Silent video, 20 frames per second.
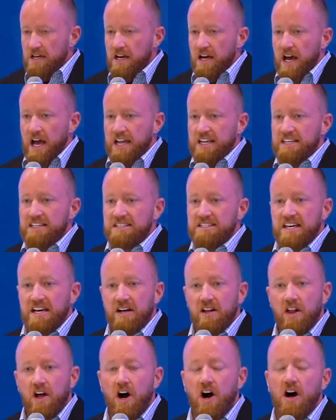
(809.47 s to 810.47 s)
I can
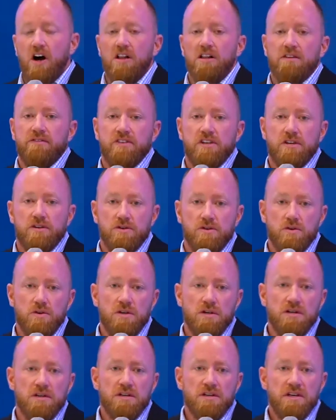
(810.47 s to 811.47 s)
tell all of you
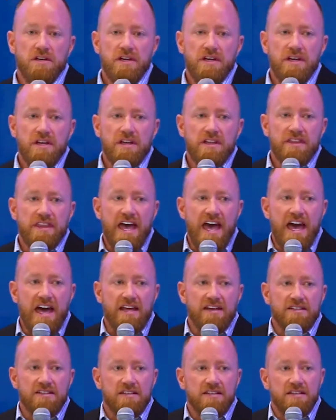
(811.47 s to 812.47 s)

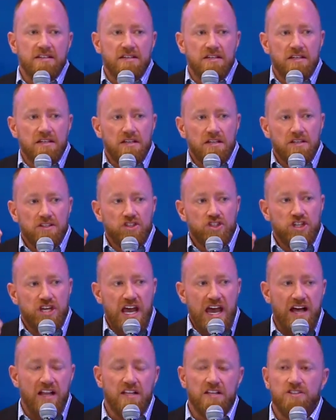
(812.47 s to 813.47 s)
that
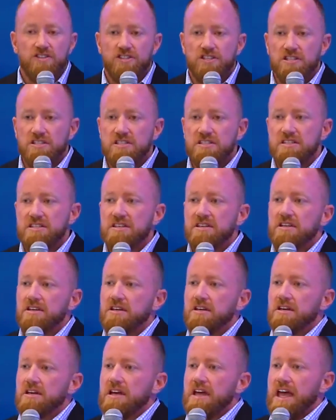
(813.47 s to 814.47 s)
challenges
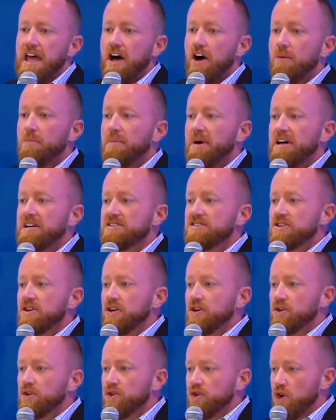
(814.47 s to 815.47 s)
help us
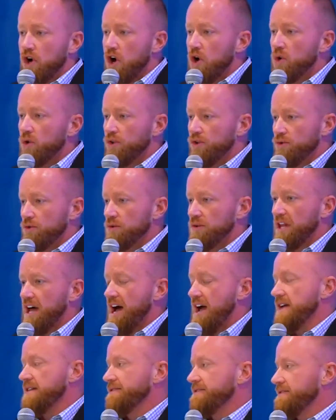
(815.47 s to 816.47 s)
grow through
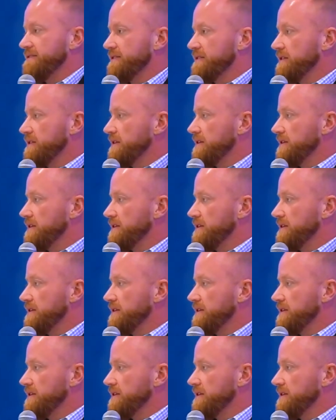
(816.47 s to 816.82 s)
life.